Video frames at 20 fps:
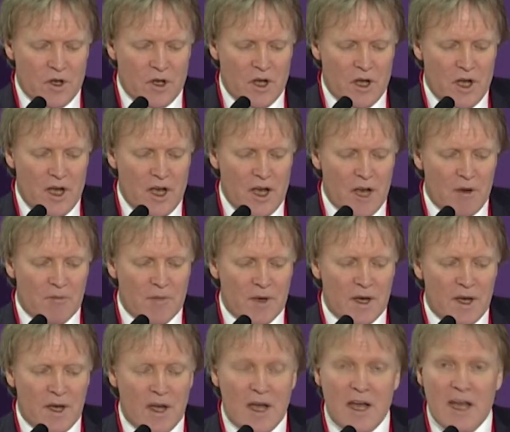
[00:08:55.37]
Um,
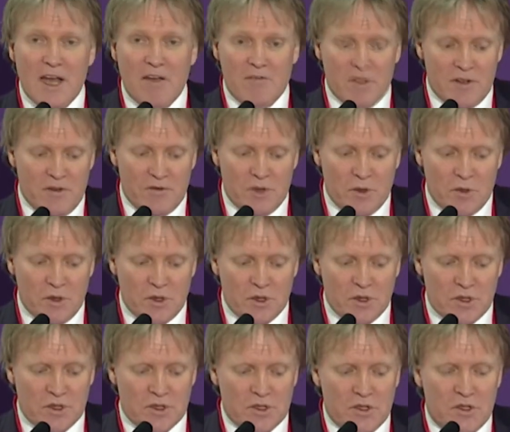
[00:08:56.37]
even if you were
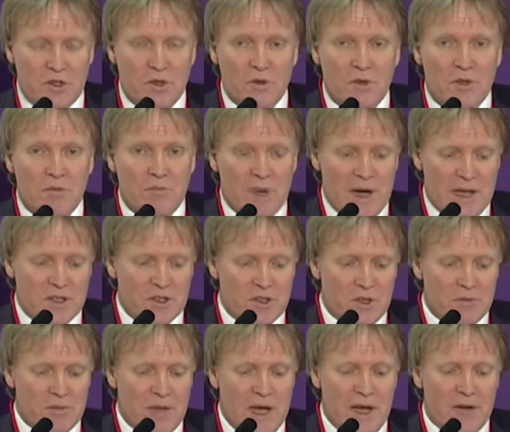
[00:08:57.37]
just to know the branching
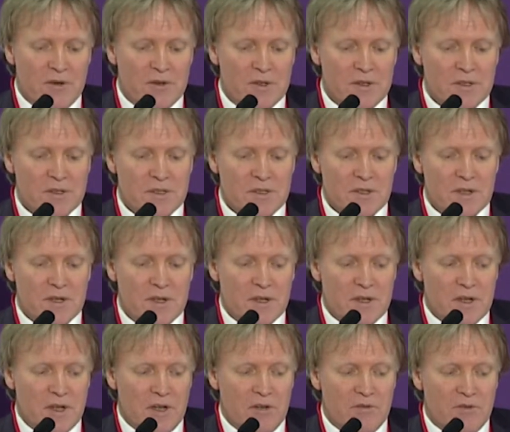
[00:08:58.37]
patterns,
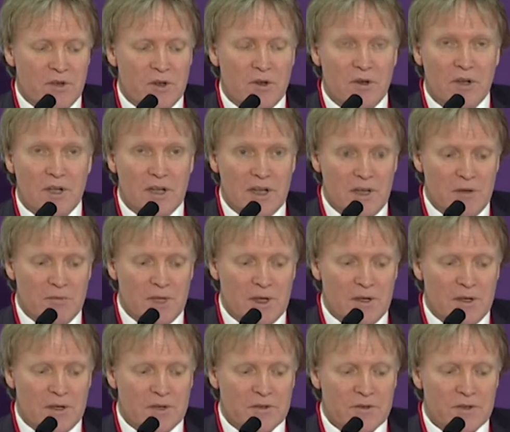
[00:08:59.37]
inferior labial
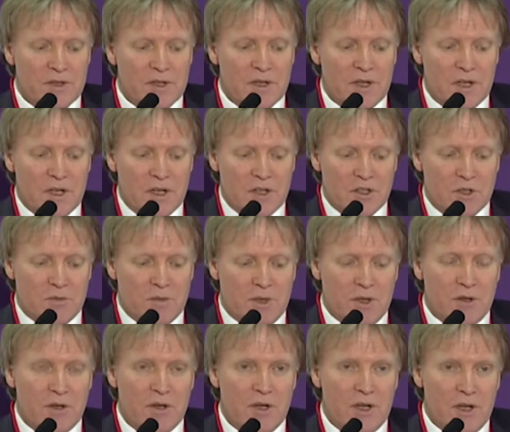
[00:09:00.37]
artery,
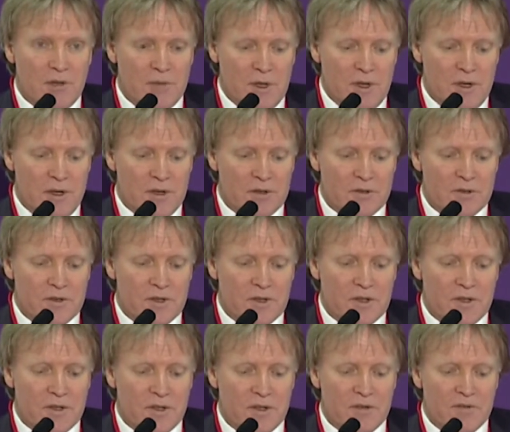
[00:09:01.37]
superior labial artery,
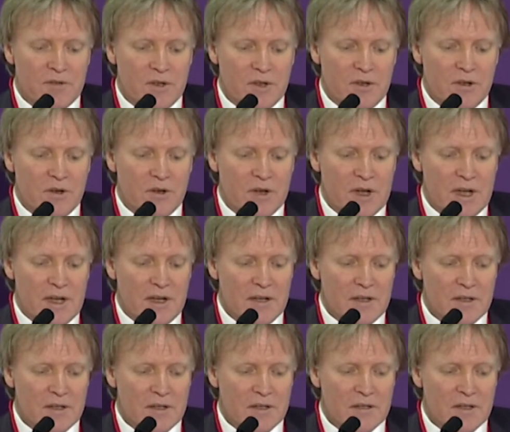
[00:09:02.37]
inferior
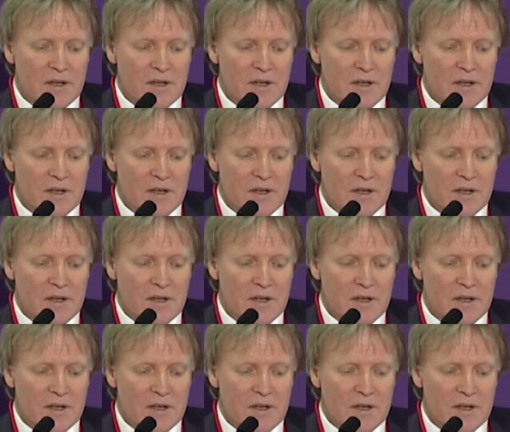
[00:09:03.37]
alar,